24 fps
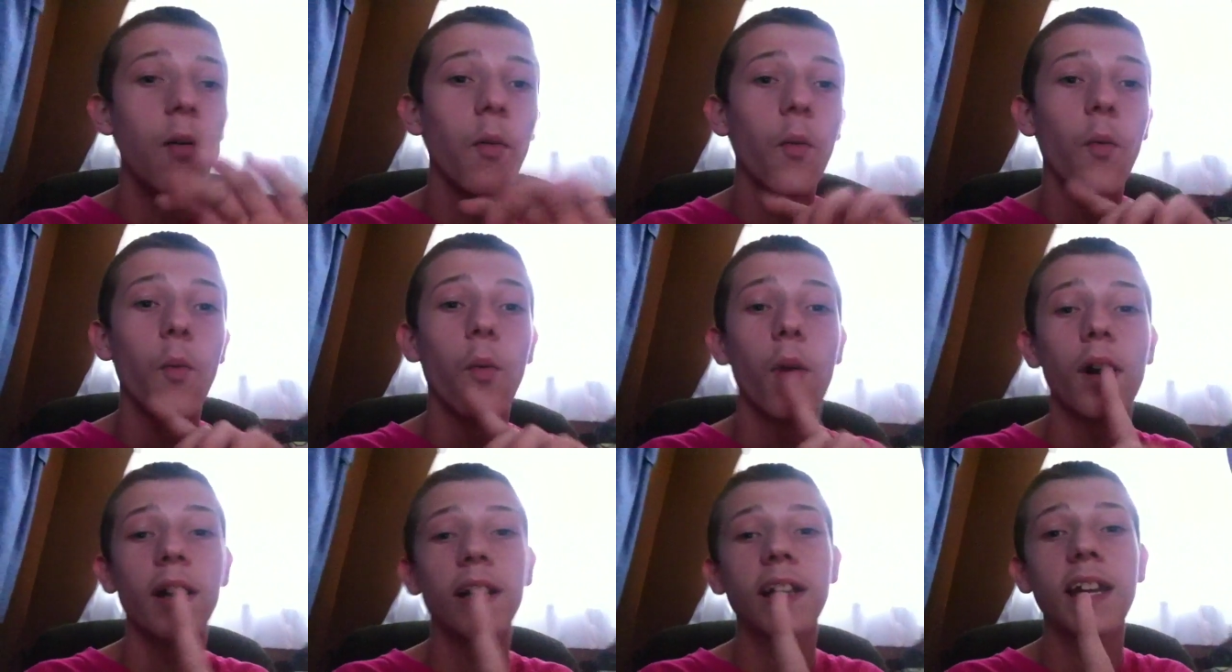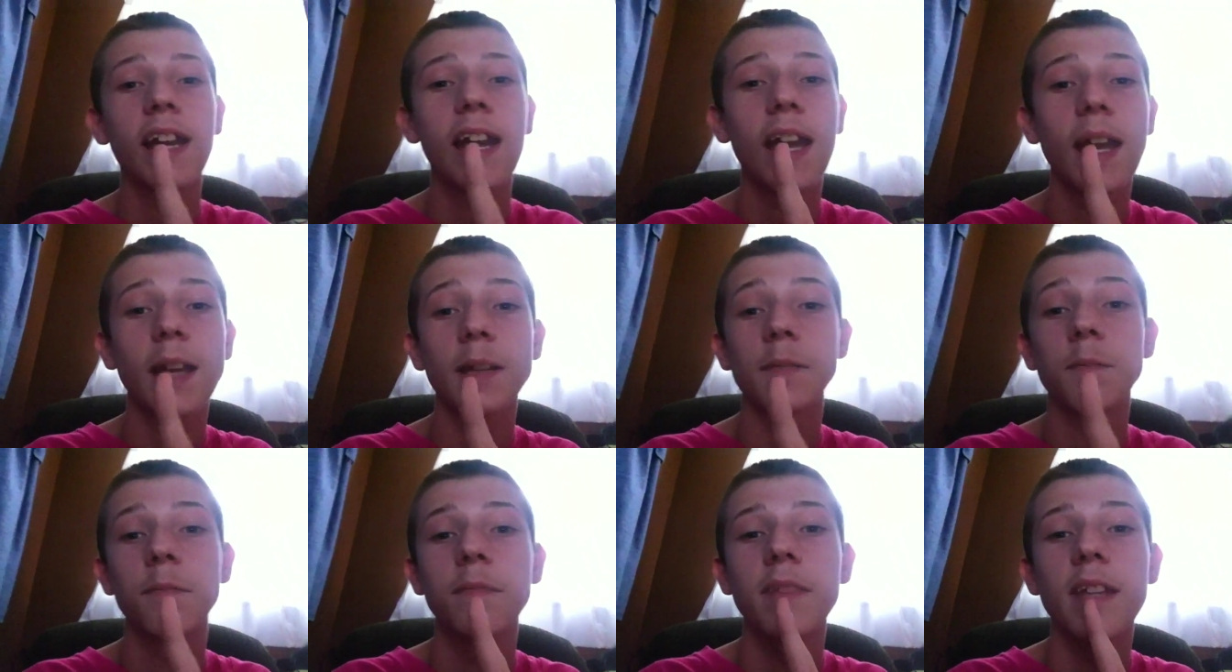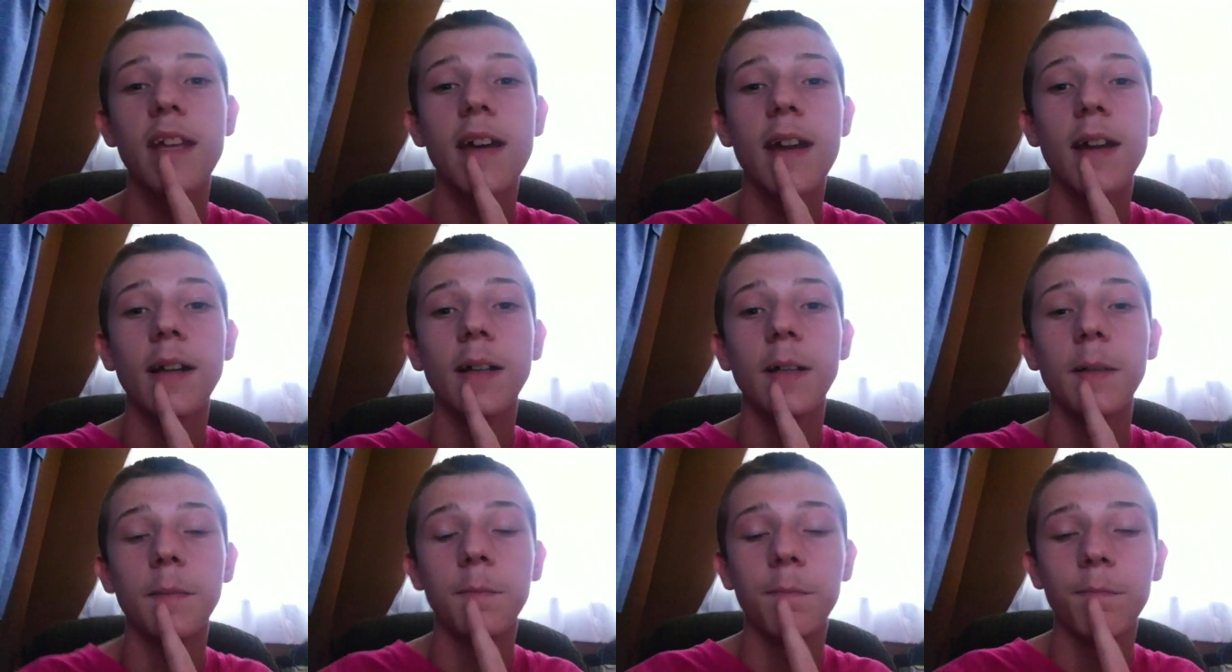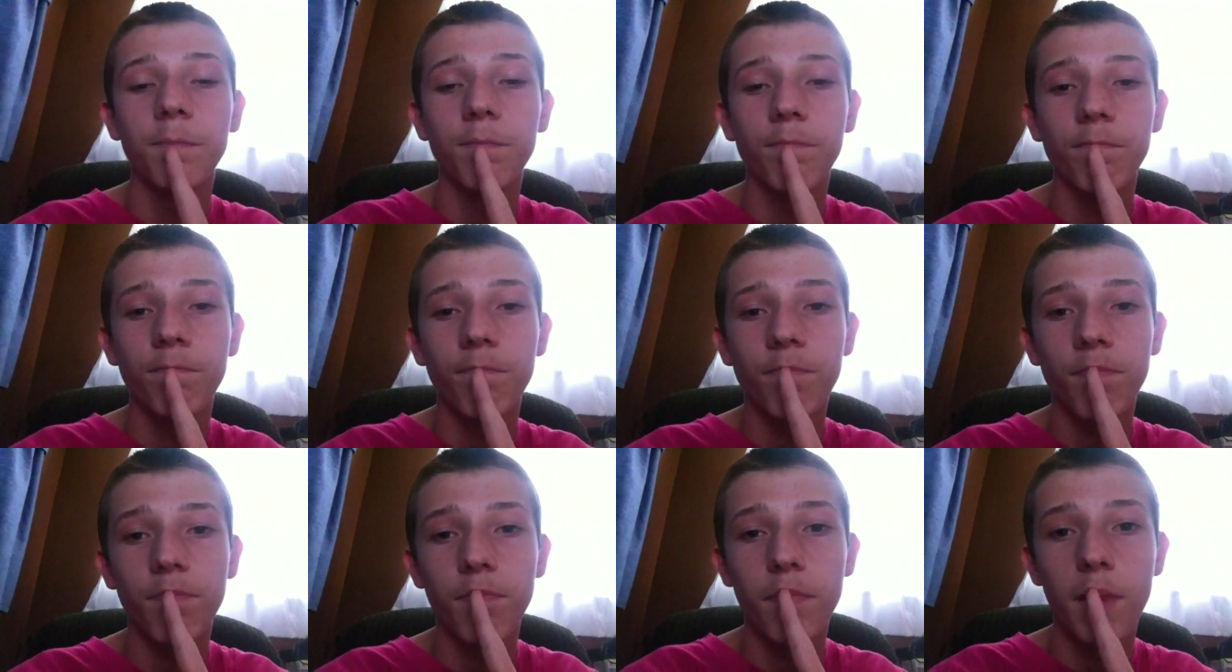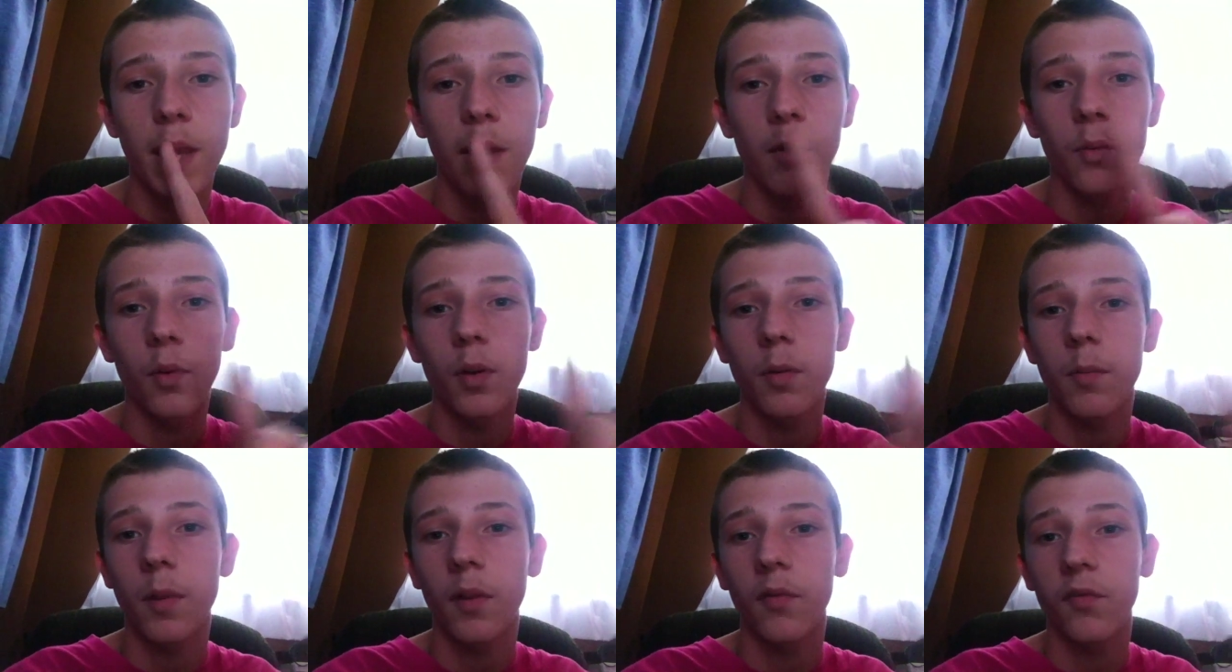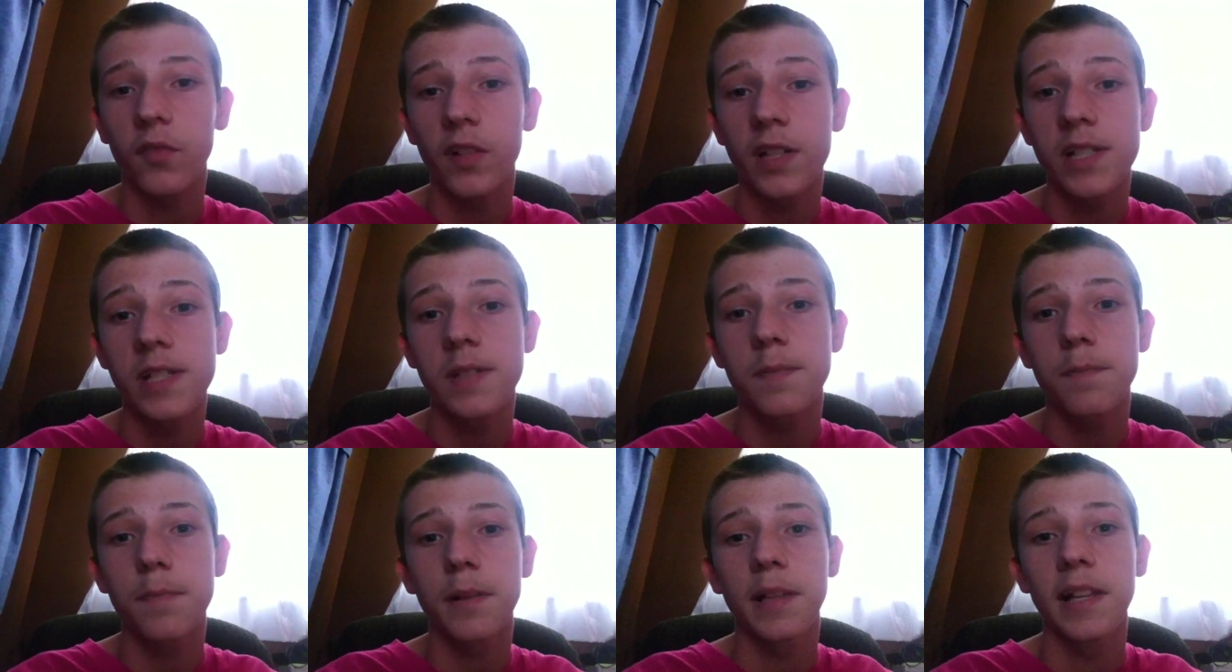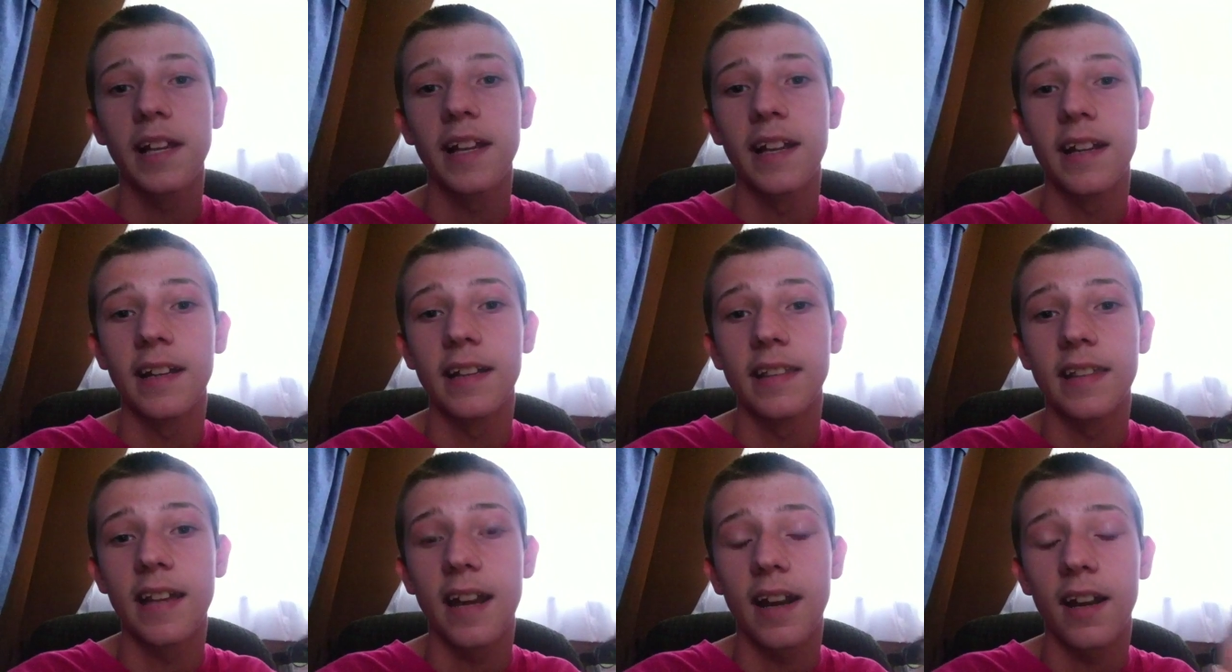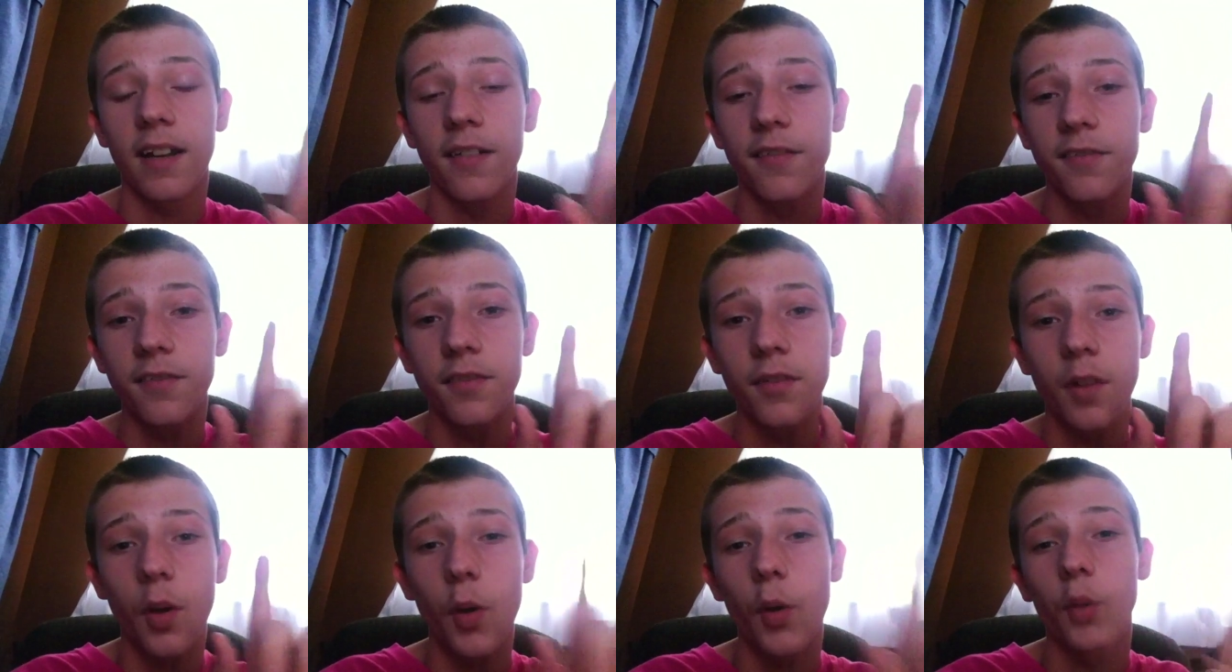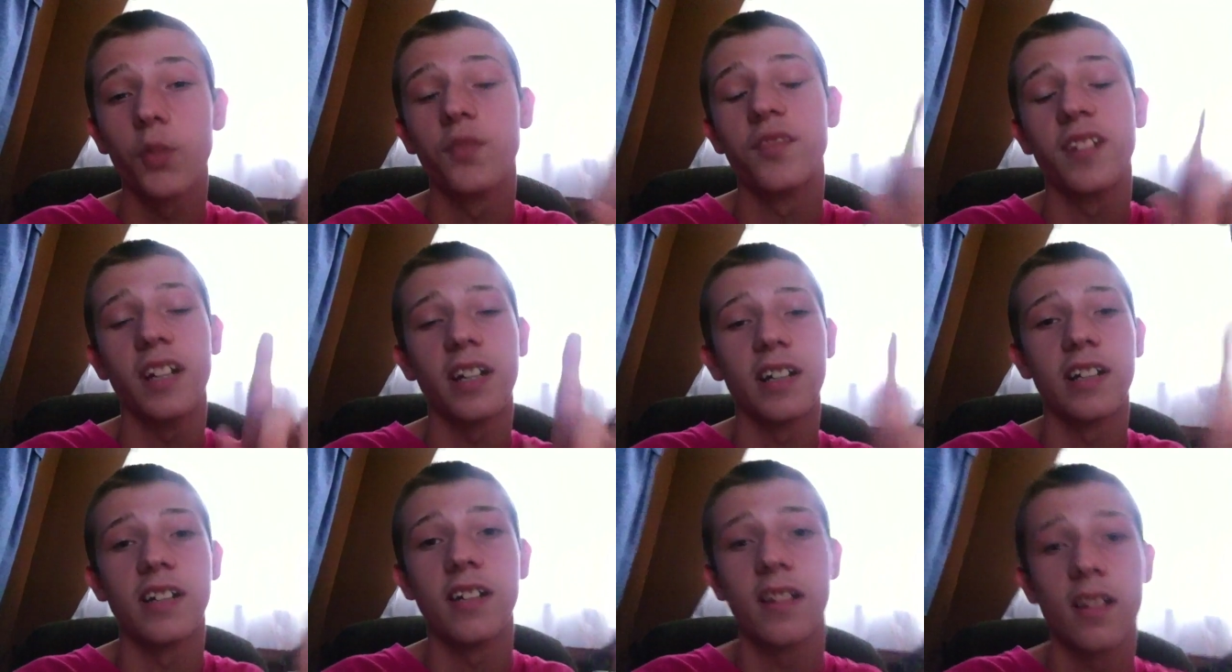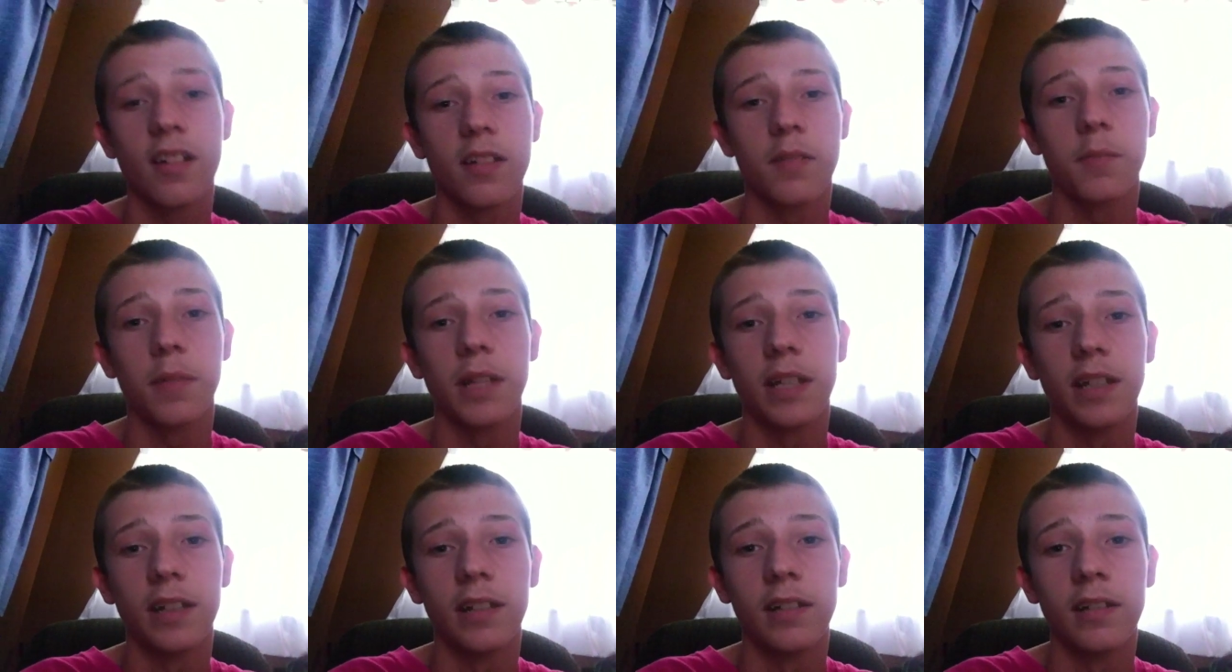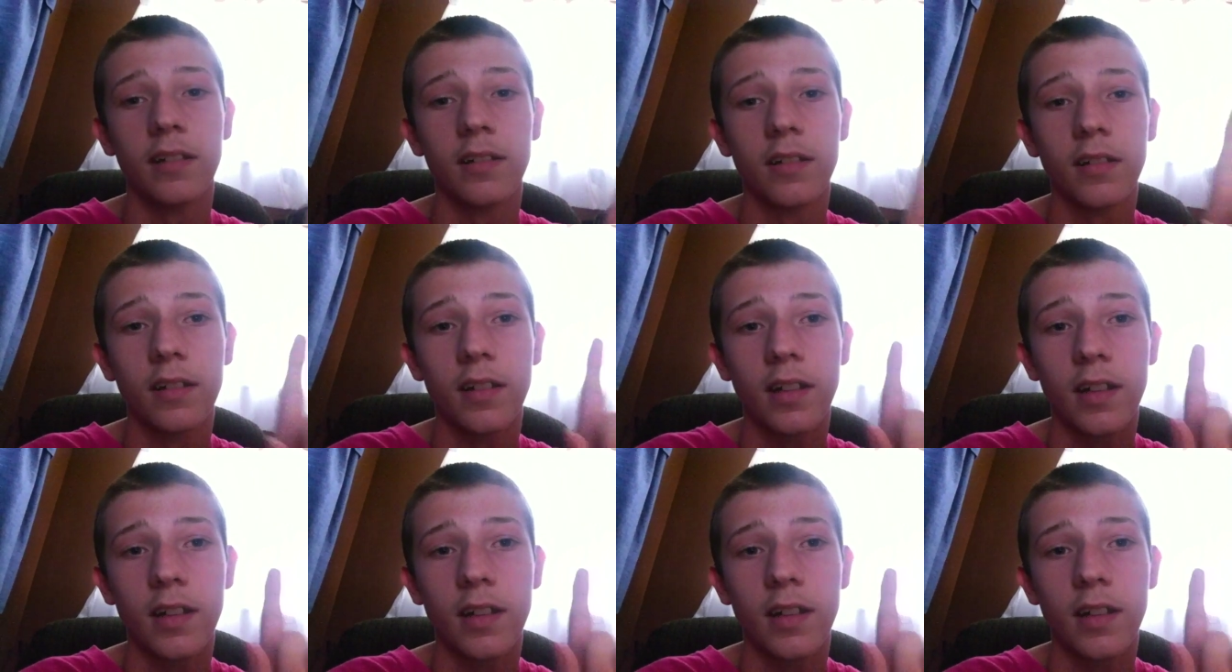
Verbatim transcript: One game that um, me and one of my friends played that I hold very dear to me,